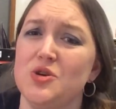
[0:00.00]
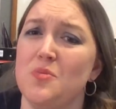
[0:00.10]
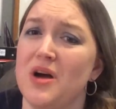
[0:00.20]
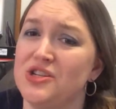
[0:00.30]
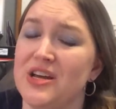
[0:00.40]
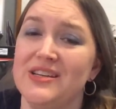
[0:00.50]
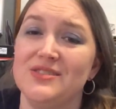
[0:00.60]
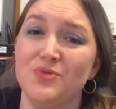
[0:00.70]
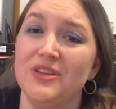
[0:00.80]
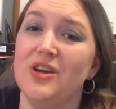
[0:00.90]
so much, and
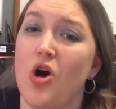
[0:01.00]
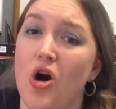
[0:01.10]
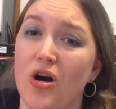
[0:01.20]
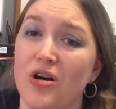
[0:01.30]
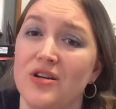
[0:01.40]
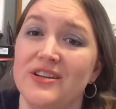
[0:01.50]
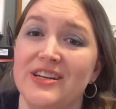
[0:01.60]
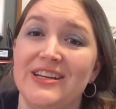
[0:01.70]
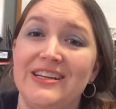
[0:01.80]
it's really hard